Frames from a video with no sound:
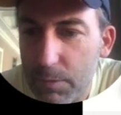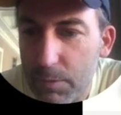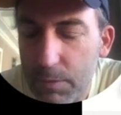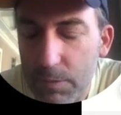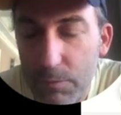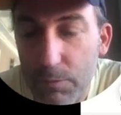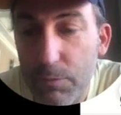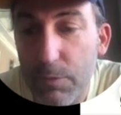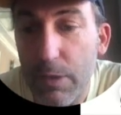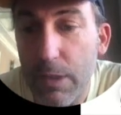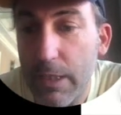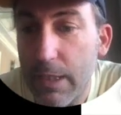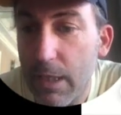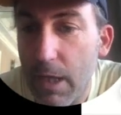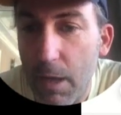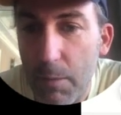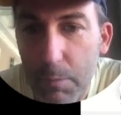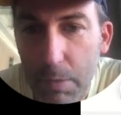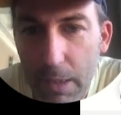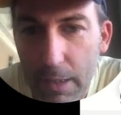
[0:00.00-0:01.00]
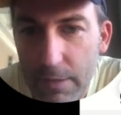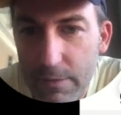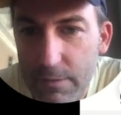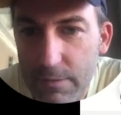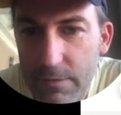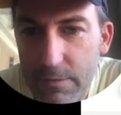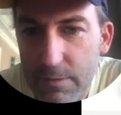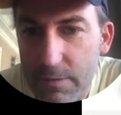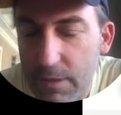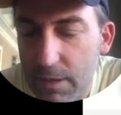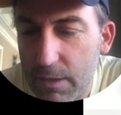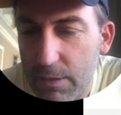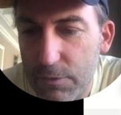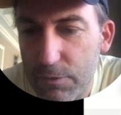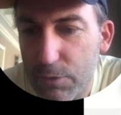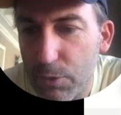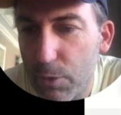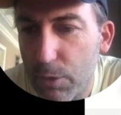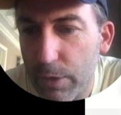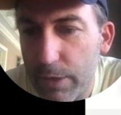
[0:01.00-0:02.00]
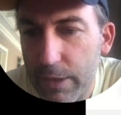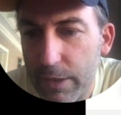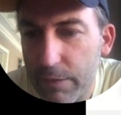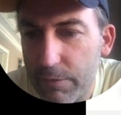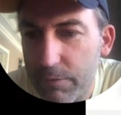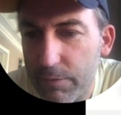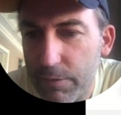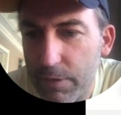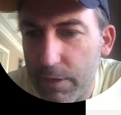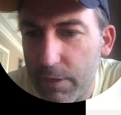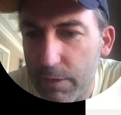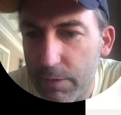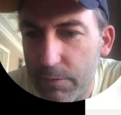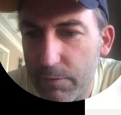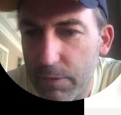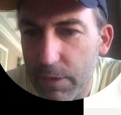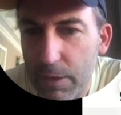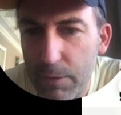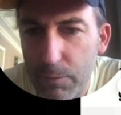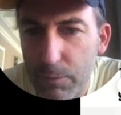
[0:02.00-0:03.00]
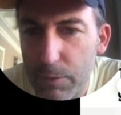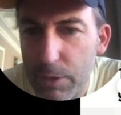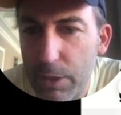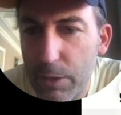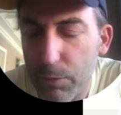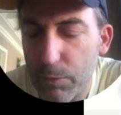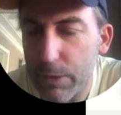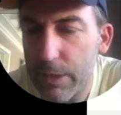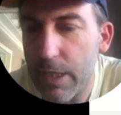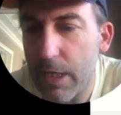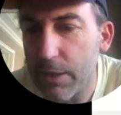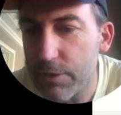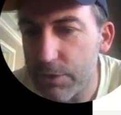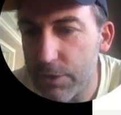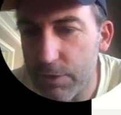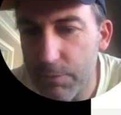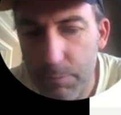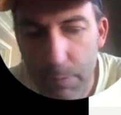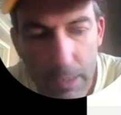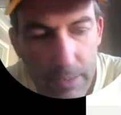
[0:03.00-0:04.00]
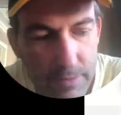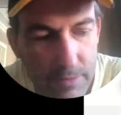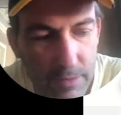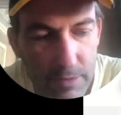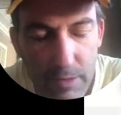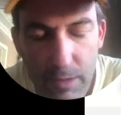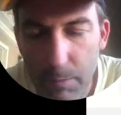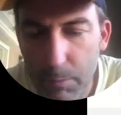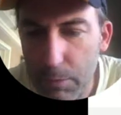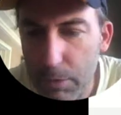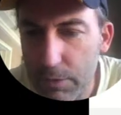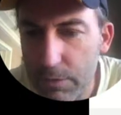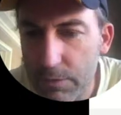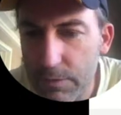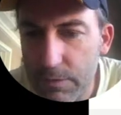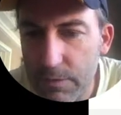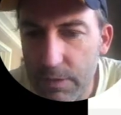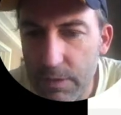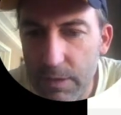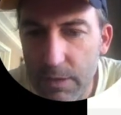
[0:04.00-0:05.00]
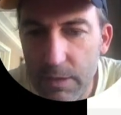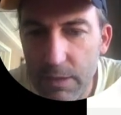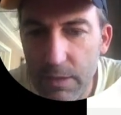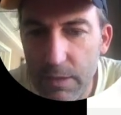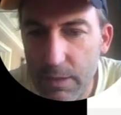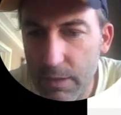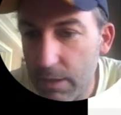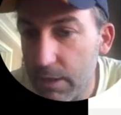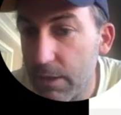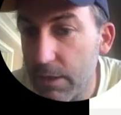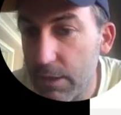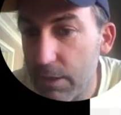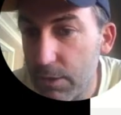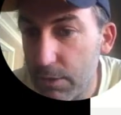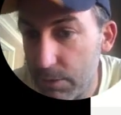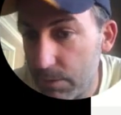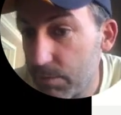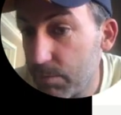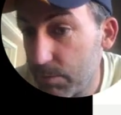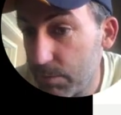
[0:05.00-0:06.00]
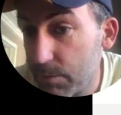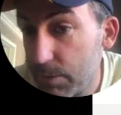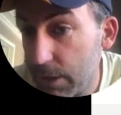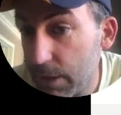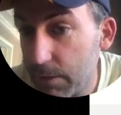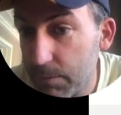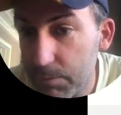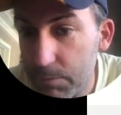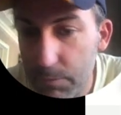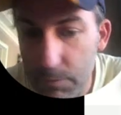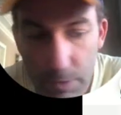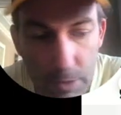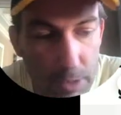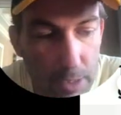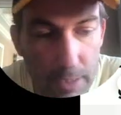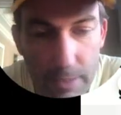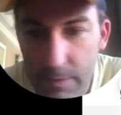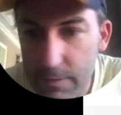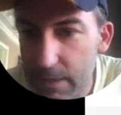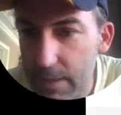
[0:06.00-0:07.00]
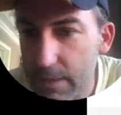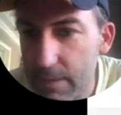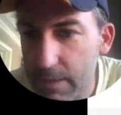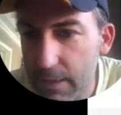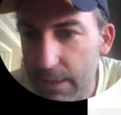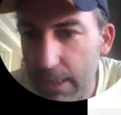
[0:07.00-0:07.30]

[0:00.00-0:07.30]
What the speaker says: really complex story of reduction of bison numbers in the United States and